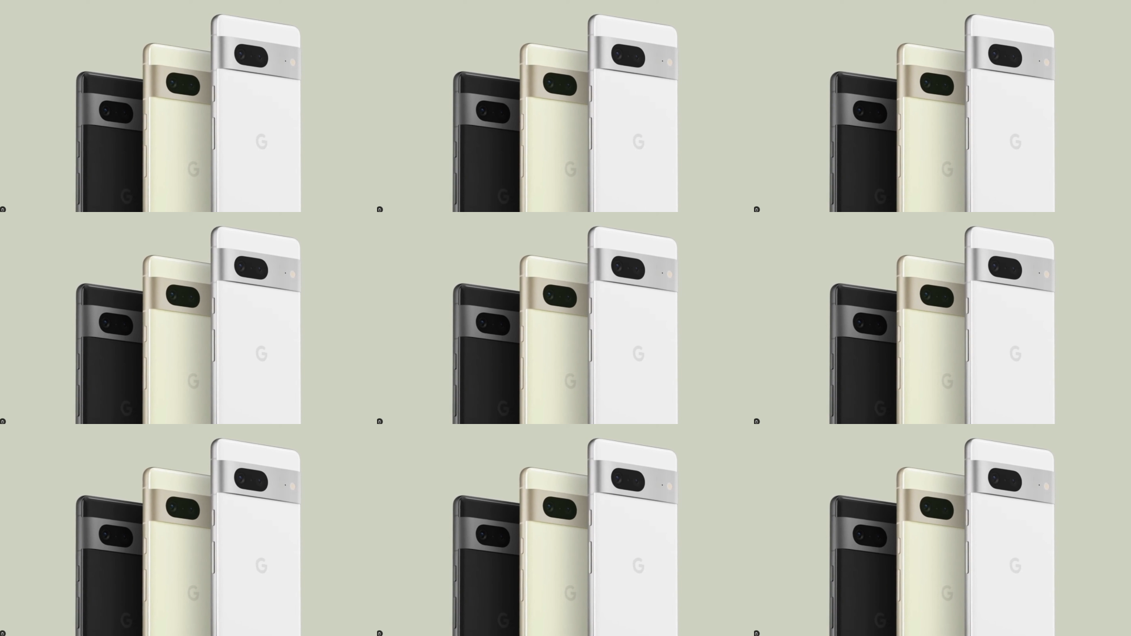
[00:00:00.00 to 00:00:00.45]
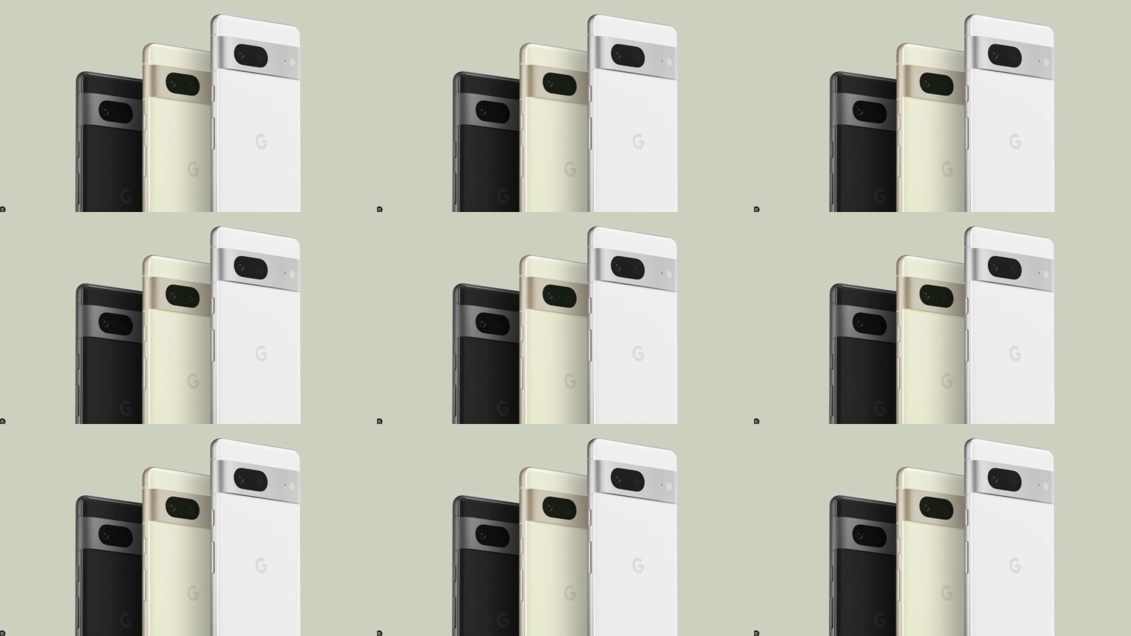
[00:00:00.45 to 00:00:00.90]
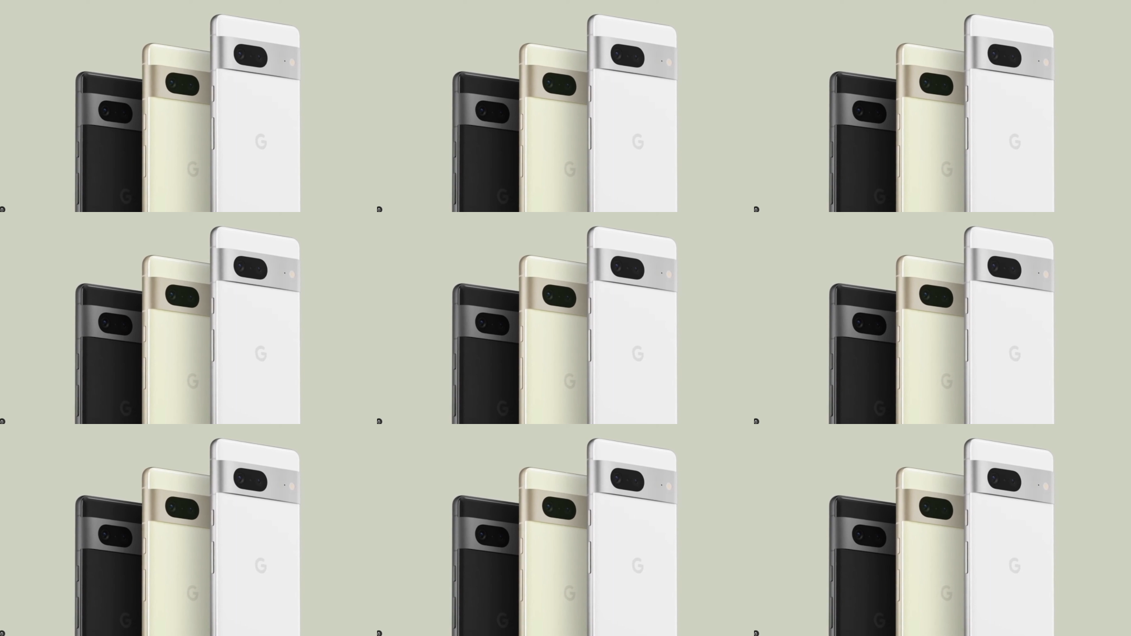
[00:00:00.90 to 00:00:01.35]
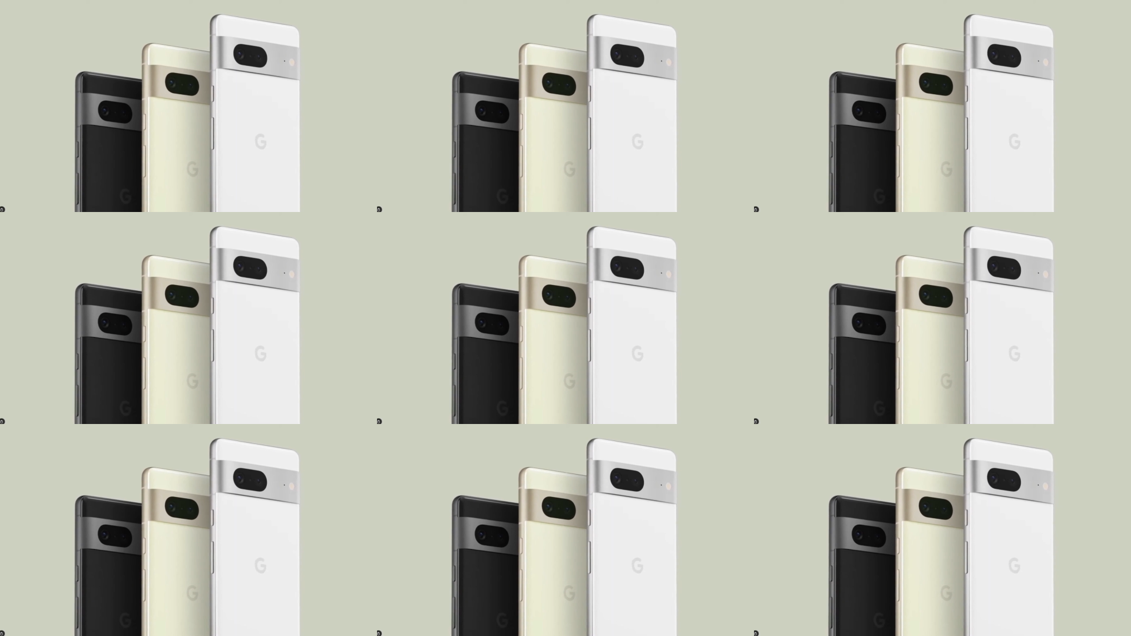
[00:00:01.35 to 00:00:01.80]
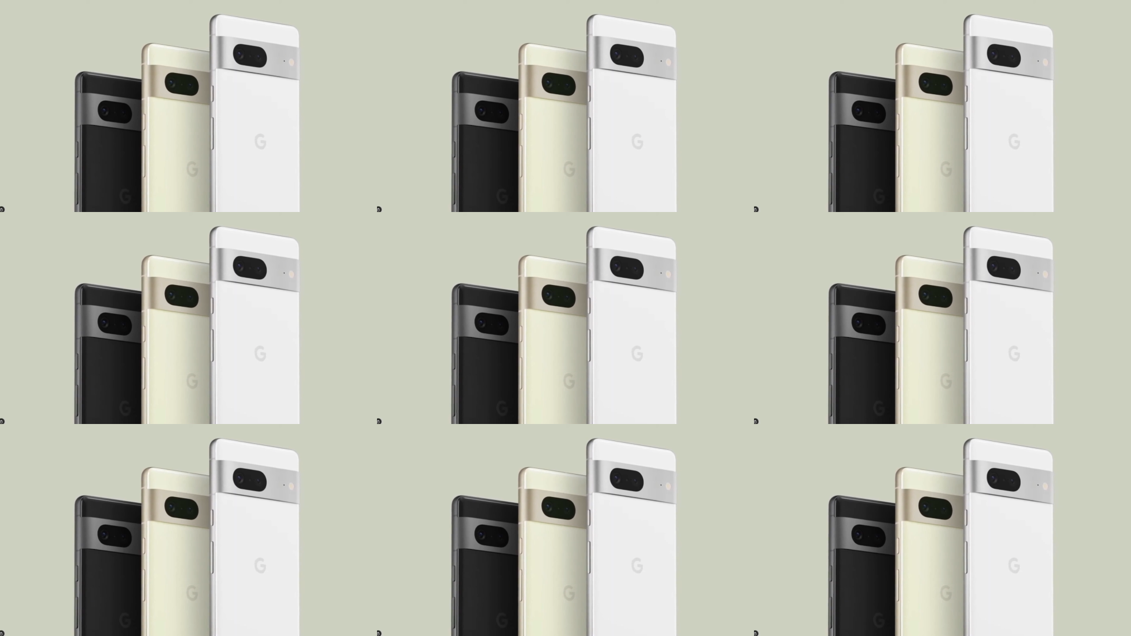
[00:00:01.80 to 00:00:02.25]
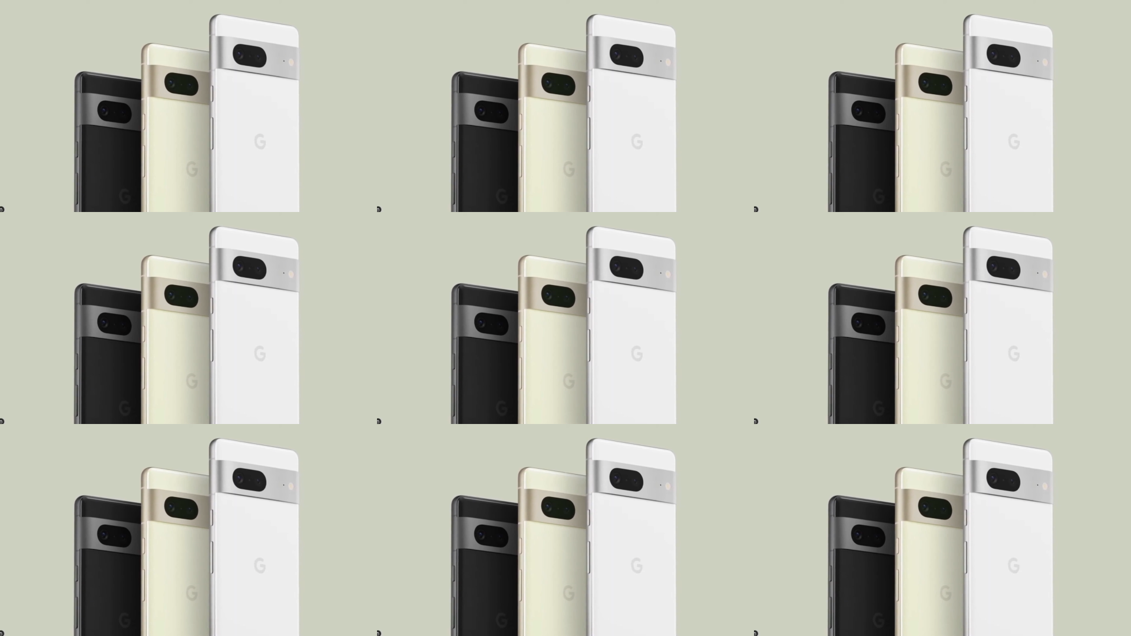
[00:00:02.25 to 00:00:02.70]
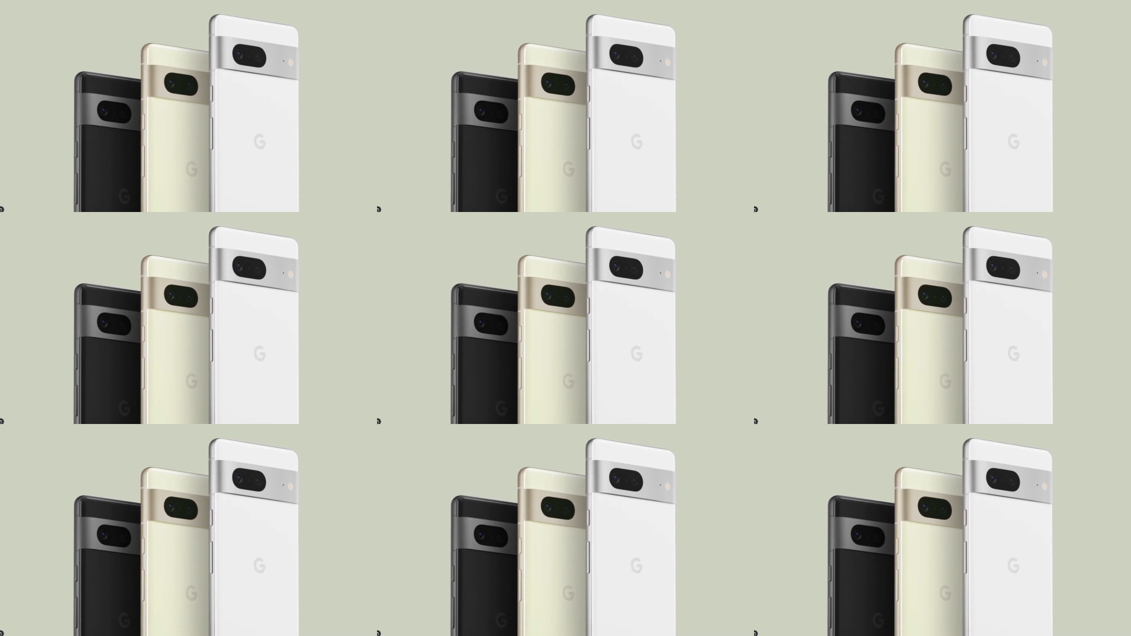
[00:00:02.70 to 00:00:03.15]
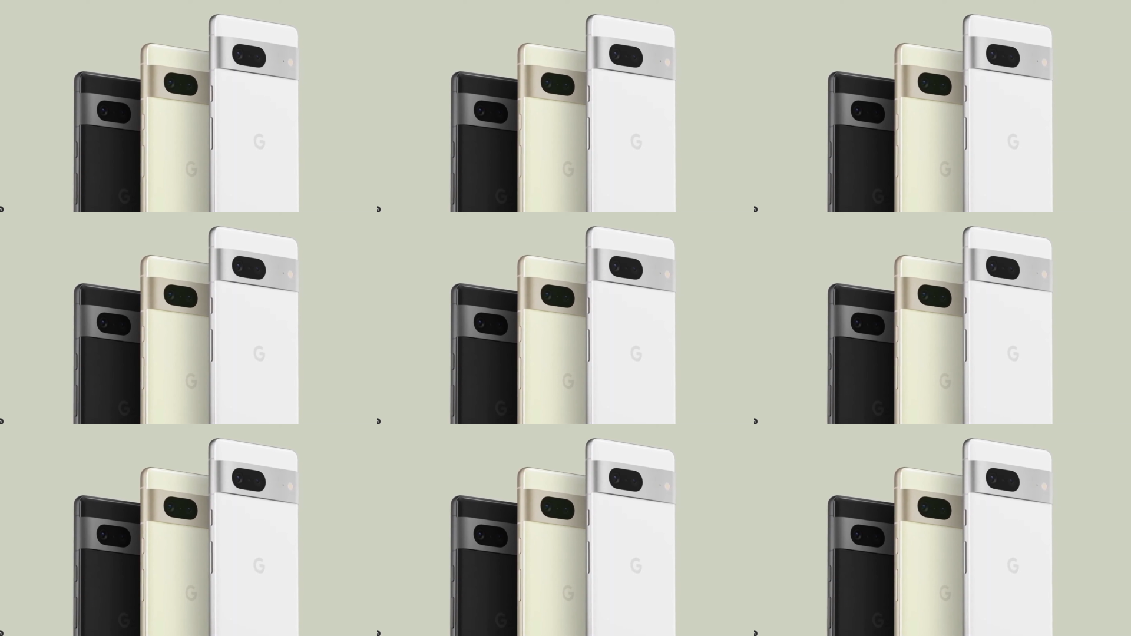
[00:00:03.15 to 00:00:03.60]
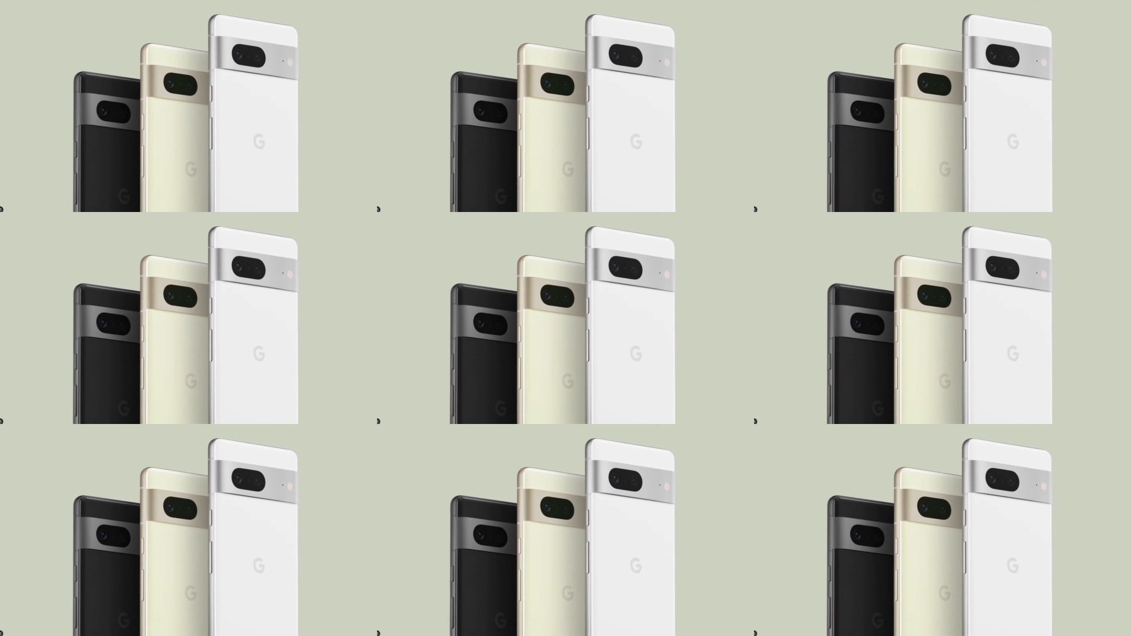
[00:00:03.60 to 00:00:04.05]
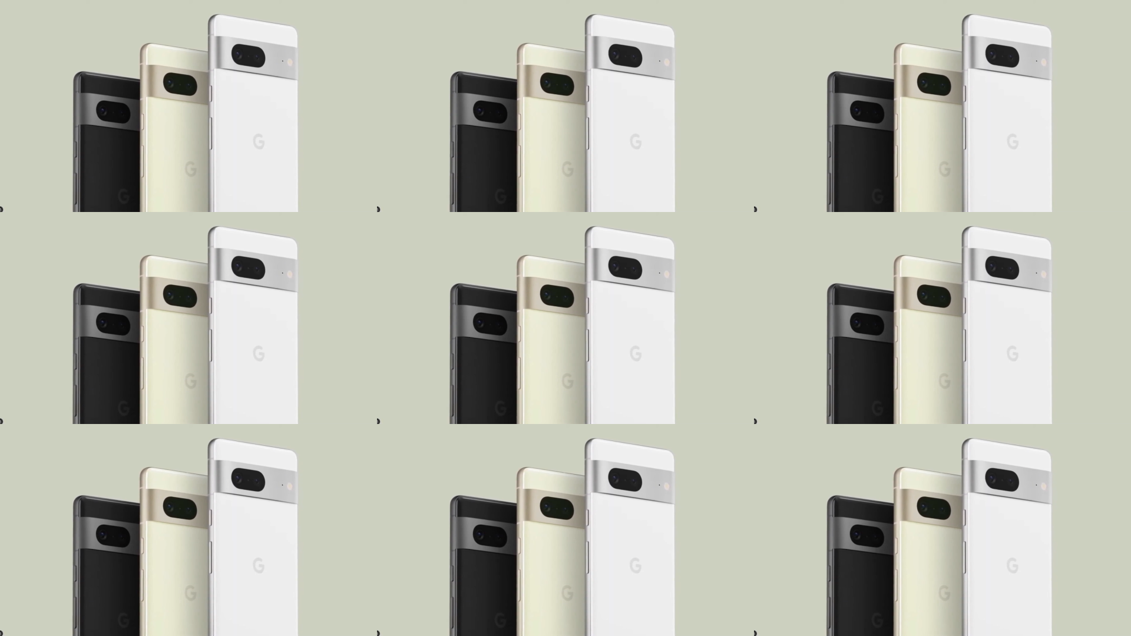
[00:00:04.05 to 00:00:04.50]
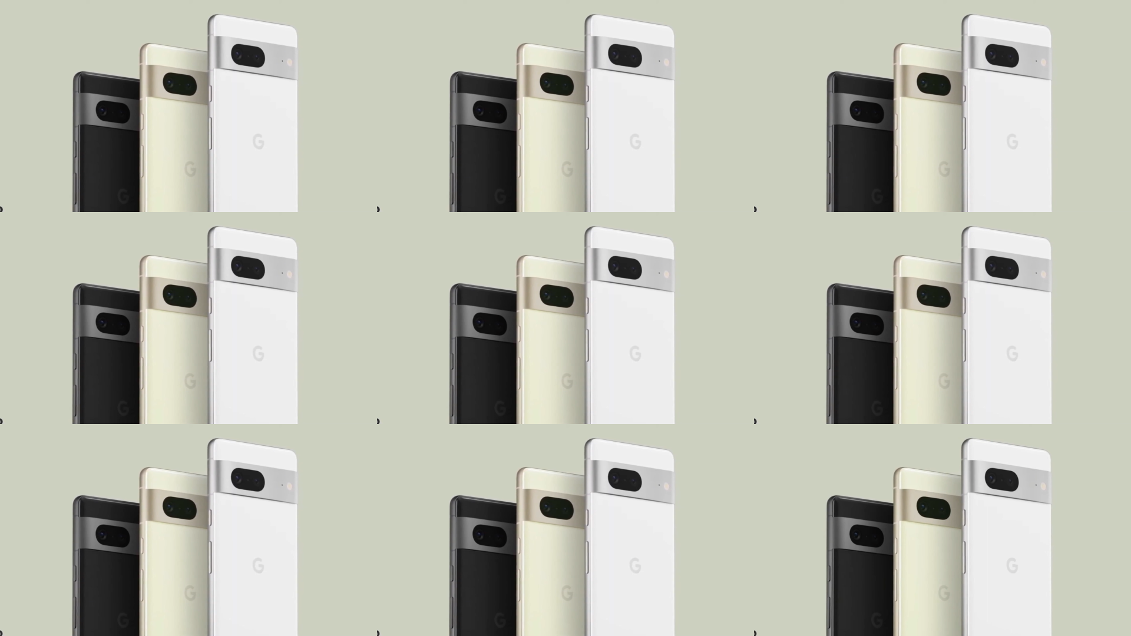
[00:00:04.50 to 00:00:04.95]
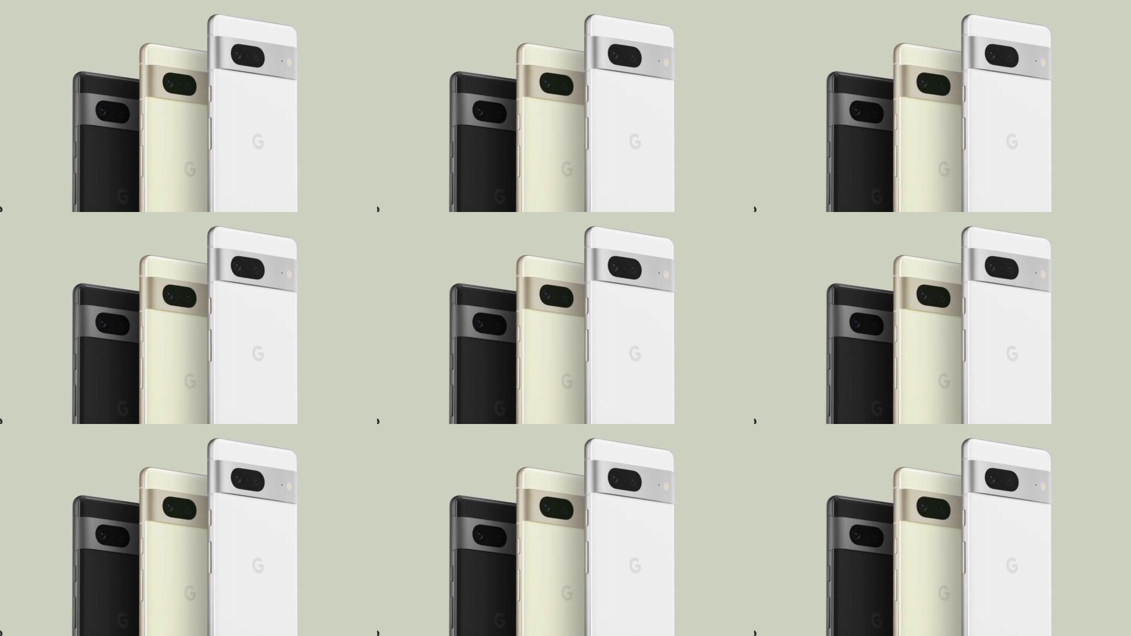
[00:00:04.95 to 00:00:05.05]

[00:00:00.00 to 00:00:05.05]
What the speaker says: [unreadable: no face in view]